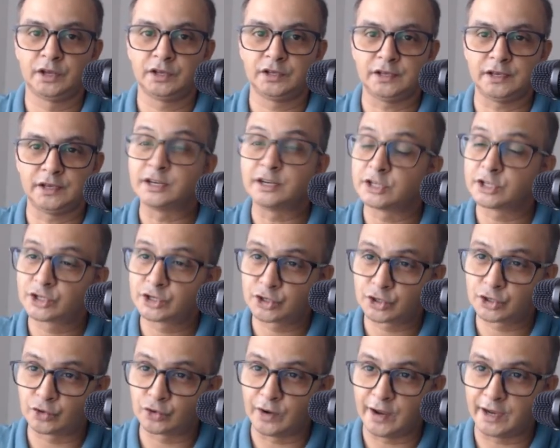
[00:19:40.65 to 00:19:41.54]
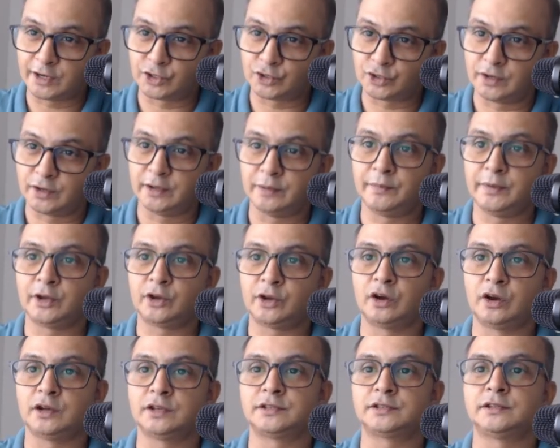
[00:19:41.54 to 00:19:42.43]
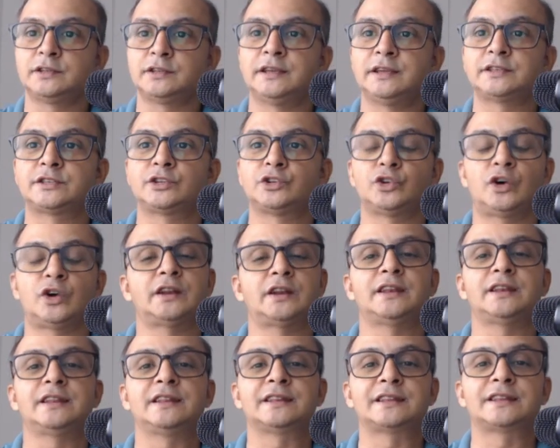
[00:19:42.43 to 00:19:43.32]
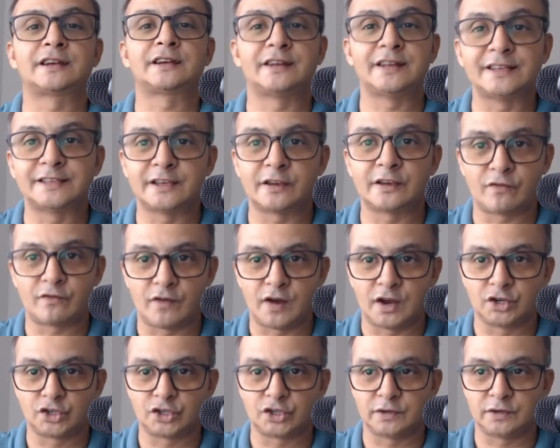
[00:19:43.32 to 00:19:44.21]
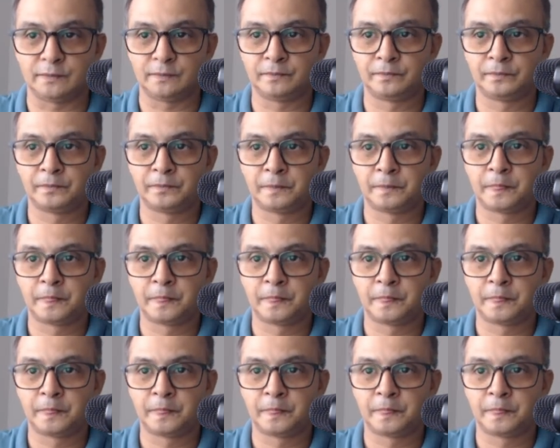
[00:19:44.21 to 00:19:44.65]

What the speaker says: It is true actually, because it's not an increasing function,